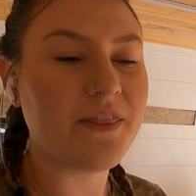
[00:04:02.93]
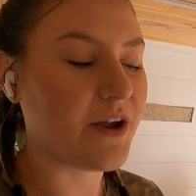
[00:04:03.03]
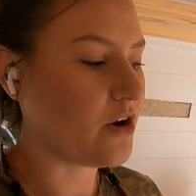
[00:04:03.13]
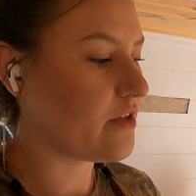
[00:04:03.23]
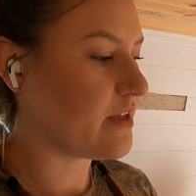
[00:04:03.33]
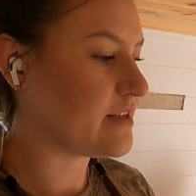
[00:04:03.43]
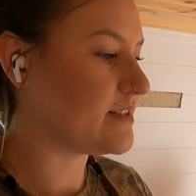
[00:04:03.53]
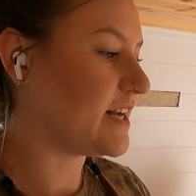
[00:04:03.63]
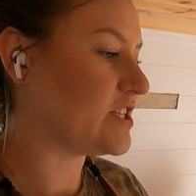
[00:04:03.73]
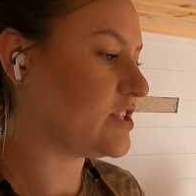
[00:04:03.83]
There are
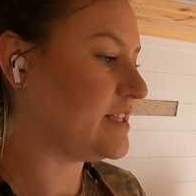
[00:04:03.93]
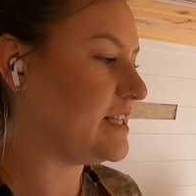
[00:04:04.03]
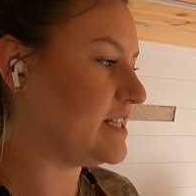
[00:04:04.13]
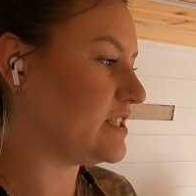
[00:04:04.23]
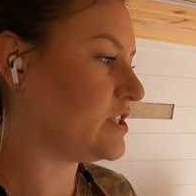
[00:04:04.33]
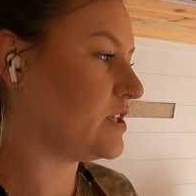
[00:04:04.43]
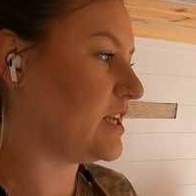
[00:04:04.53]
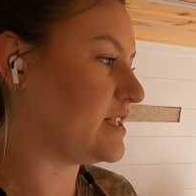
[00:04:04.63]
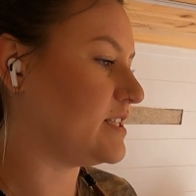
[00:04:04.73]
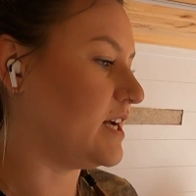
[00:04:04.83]
things that I just needed to
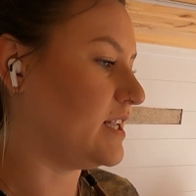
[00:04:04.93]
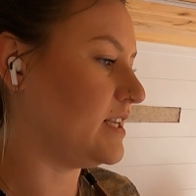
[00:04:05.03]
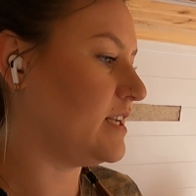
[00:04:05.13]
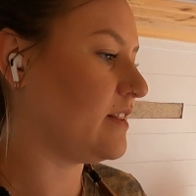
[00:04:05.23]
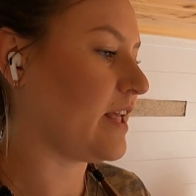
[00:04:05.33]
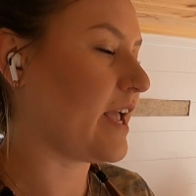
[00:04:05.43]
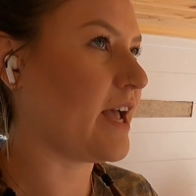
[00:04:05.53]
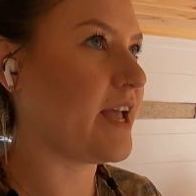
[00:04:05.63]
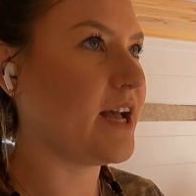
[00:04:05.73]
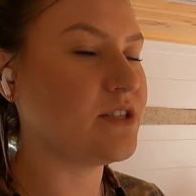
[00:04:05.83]
get done, like
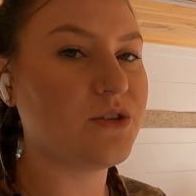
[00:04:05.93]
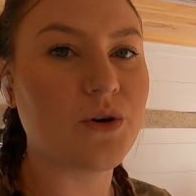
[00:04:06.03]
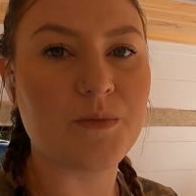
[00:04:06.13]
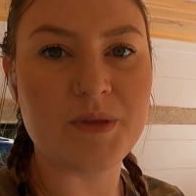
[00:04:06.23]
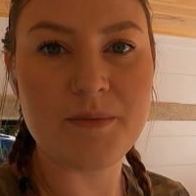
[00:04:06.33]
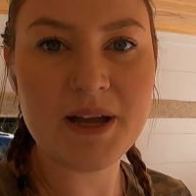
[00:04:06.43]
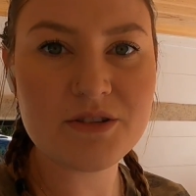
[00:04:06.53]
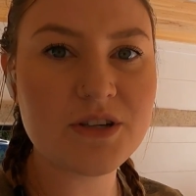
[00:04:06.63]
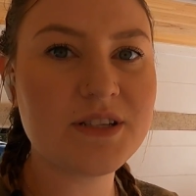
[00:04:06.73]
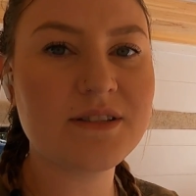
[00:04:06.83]
I had to open the
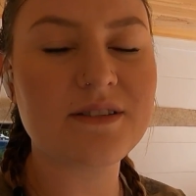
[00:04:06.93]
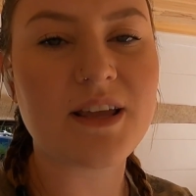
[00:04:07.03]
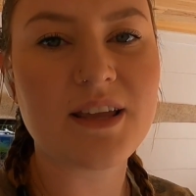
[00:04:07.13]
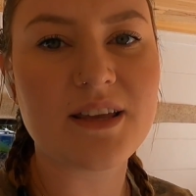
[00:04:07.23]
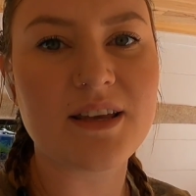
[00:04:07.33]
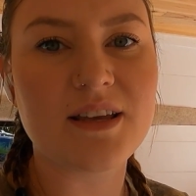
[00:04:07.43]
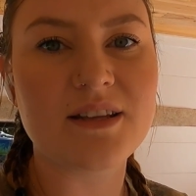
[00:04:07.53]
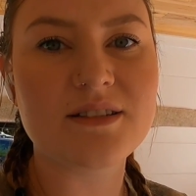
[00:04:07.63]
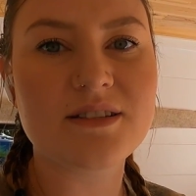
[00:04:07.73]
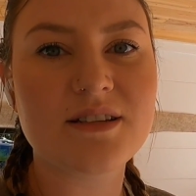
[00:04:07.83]
mattress
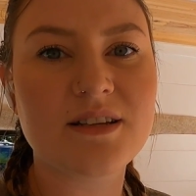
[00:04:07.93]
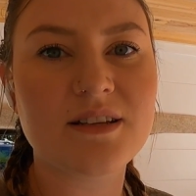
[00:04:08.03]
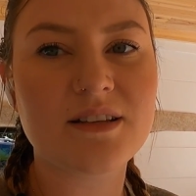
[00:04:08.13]
and